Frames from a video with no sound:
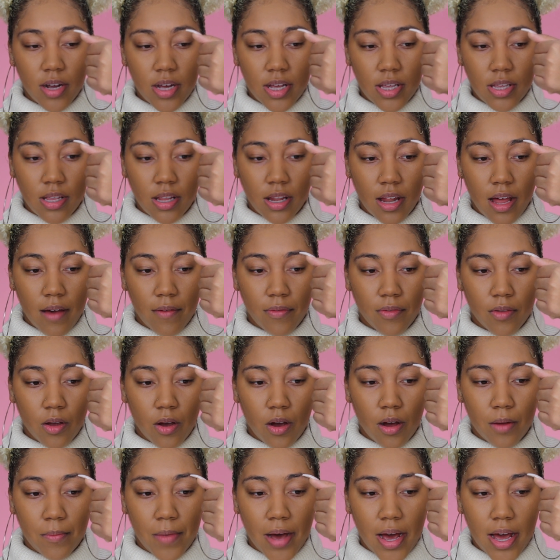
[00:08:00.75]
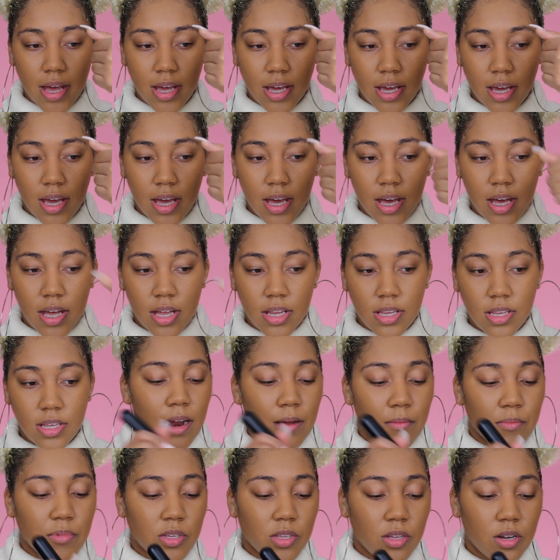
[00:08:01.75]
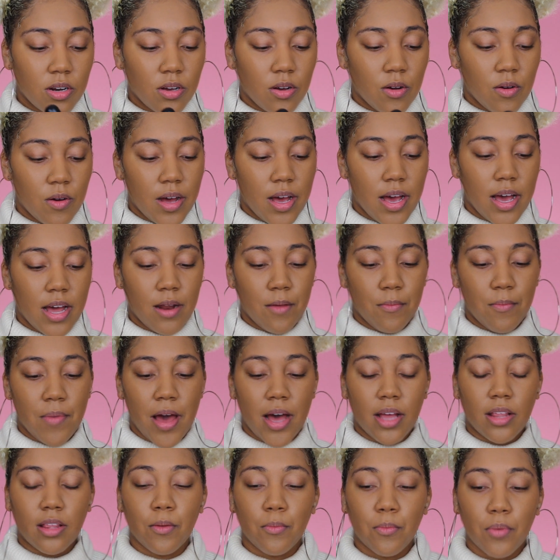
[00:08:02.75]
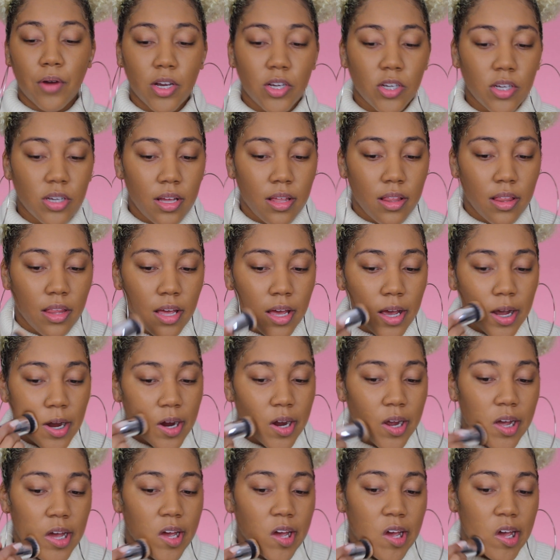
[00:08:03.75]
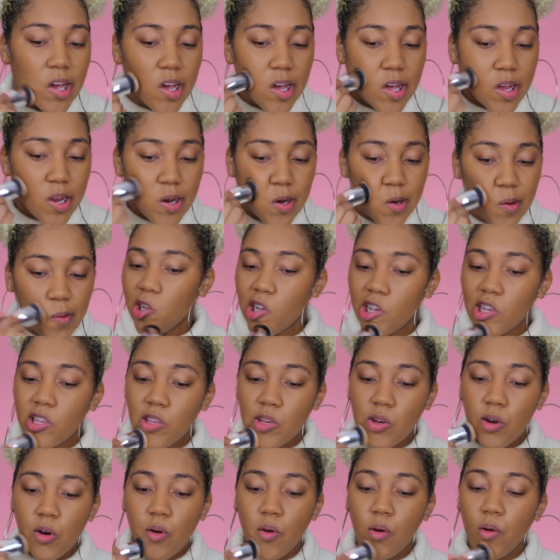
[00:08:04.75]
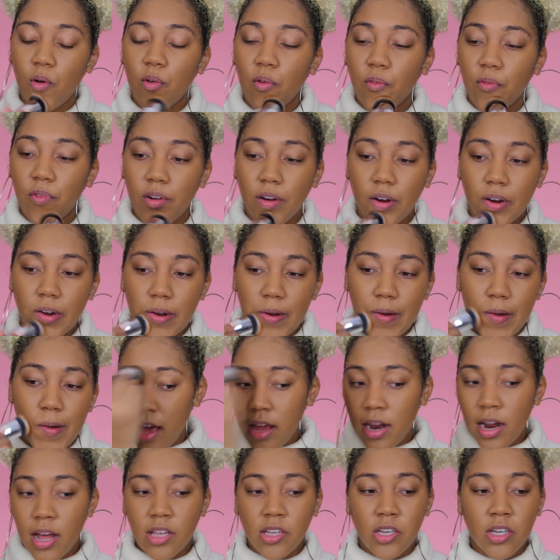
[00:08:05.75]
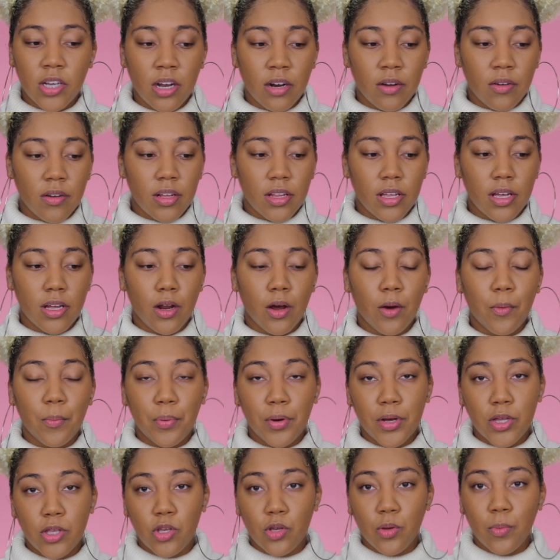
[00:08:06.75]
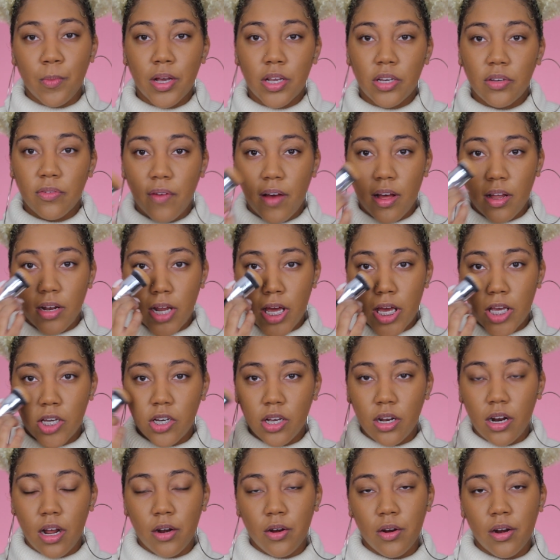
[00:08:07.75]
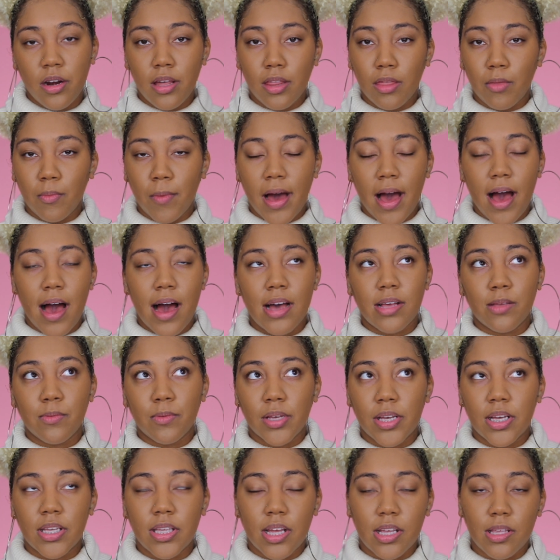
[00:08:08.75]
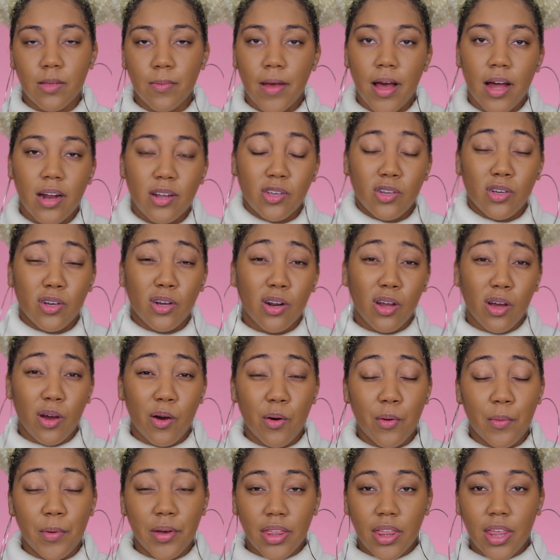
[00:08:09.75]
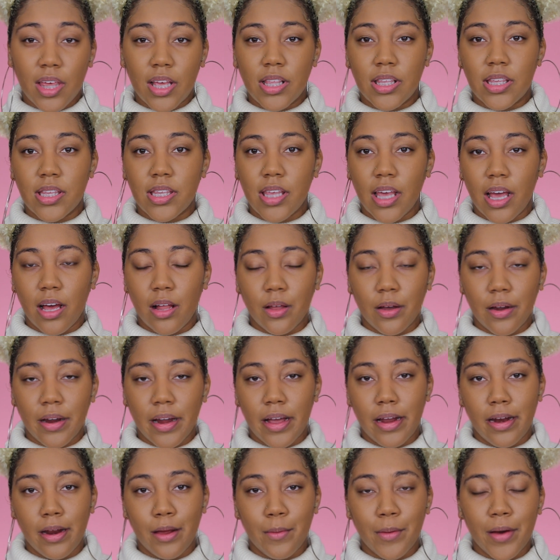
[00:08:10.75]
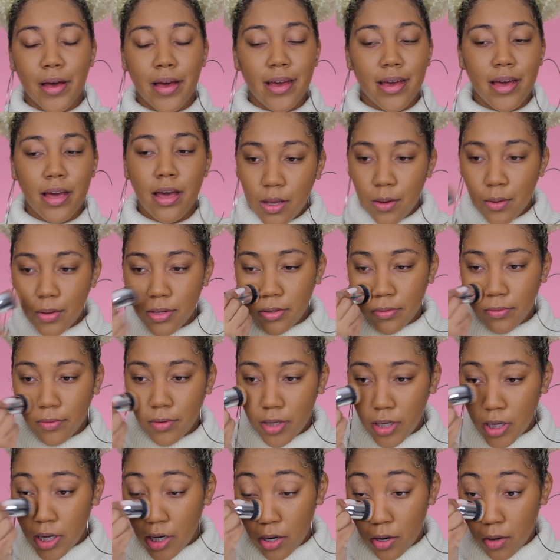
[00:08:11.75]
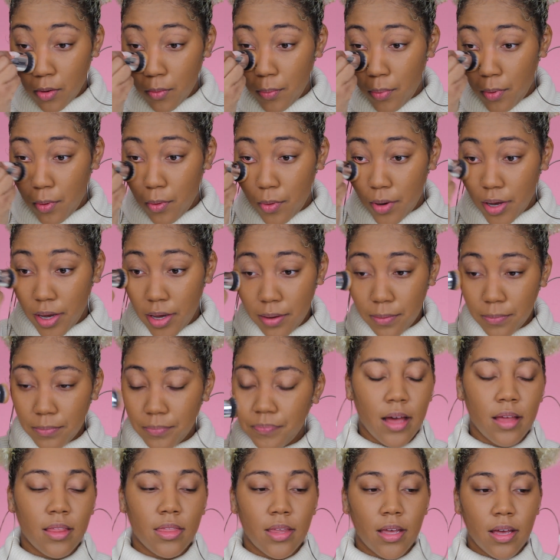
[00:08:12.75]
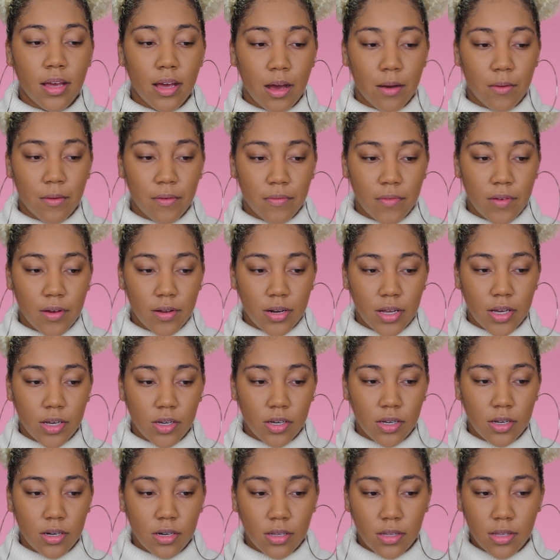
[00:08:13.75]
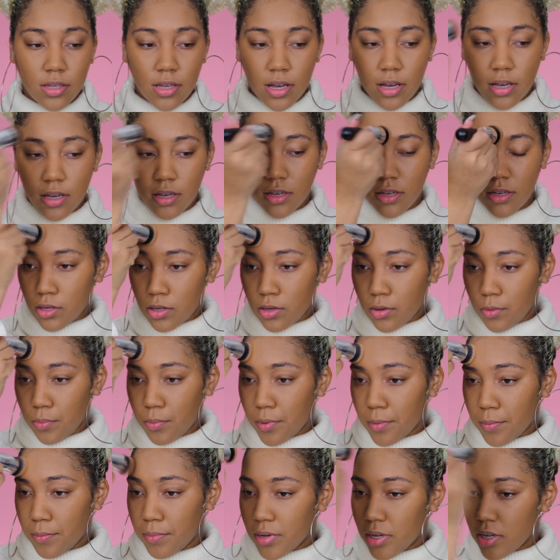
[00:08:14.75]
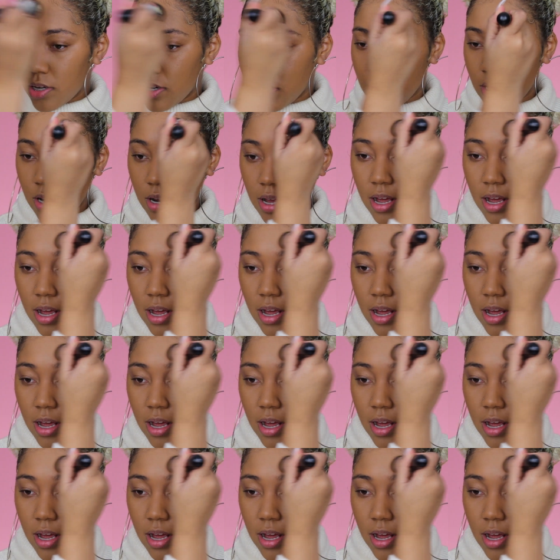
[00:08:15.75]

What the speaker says: is left on my hand. I'm just going to go ahead and pat the brush in there and just go over. And I generally don't put too much foundation underneath my eyes because, let's be honest, you're going to go in with concealer anyway. So it's really no point. I think our foundation is like super blended